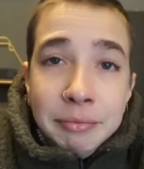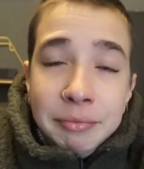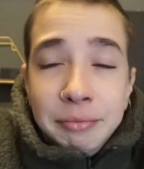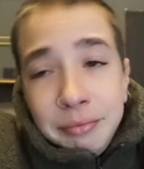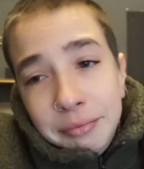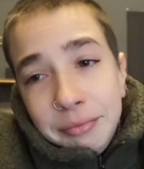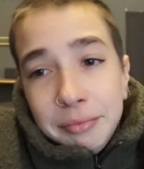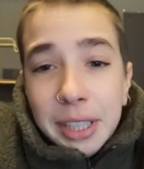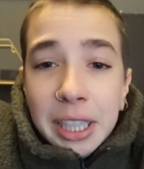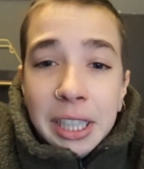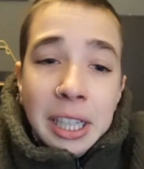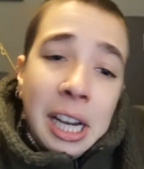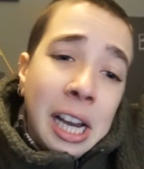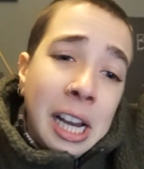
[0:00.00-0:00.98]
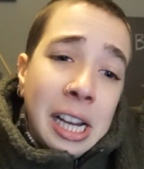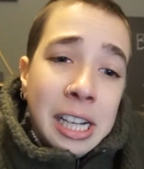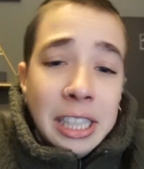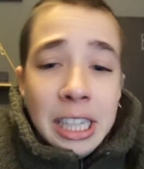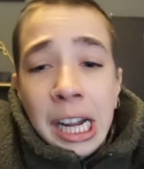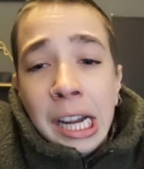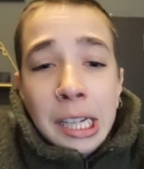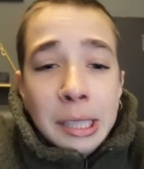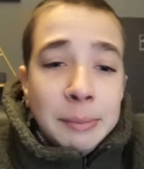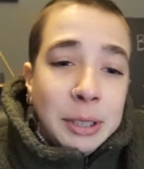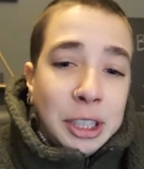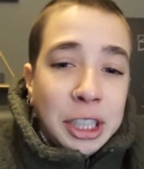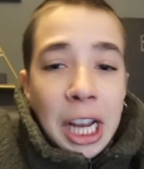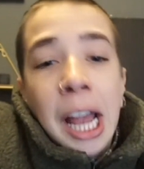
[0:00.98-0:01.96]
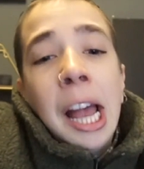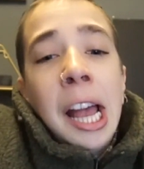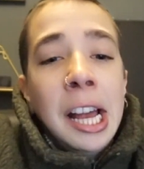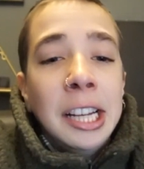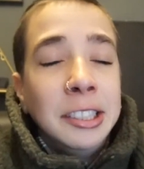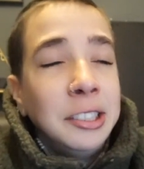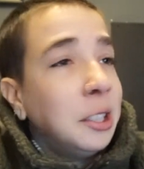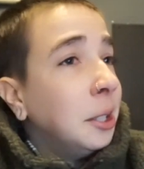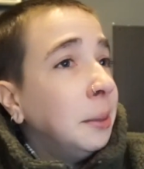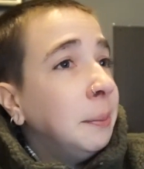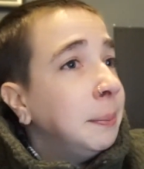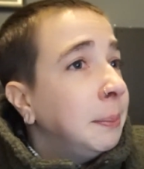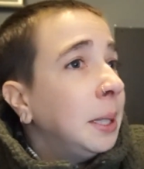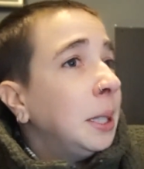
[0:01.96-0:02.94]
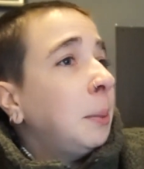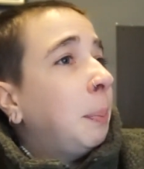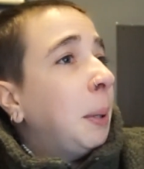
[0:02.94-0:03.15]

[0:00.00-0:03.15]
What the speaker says: hi, I'm Shaz, Miss